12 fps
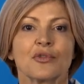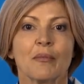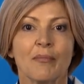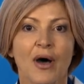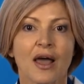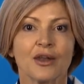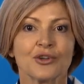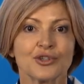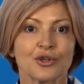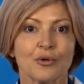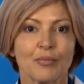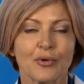the
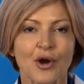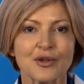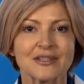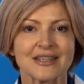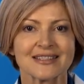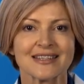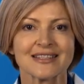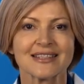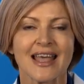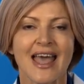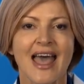biological processes